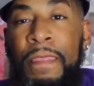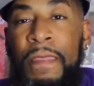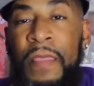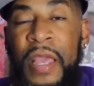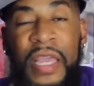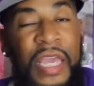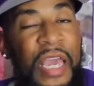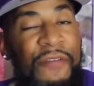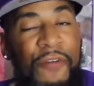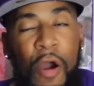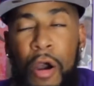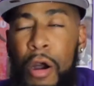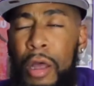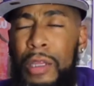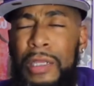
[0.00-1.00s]
and give
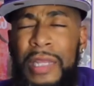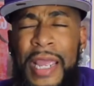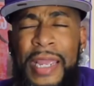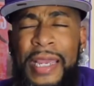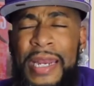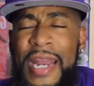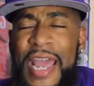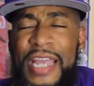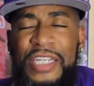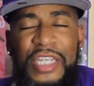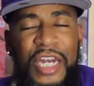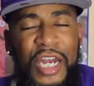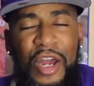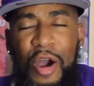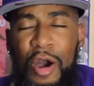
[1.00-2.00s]
all the Laker
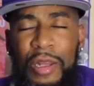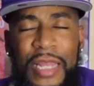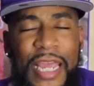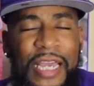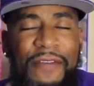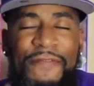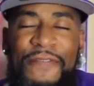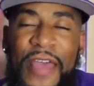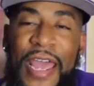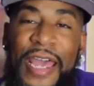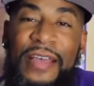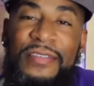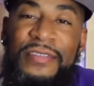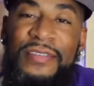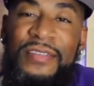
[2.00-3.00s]
Nation and all Laker
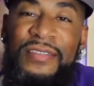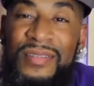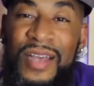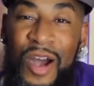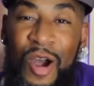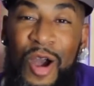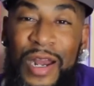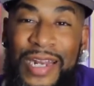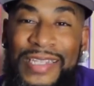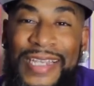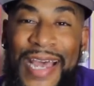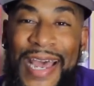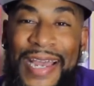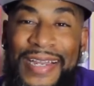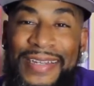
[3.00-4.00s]
fans a heart attack.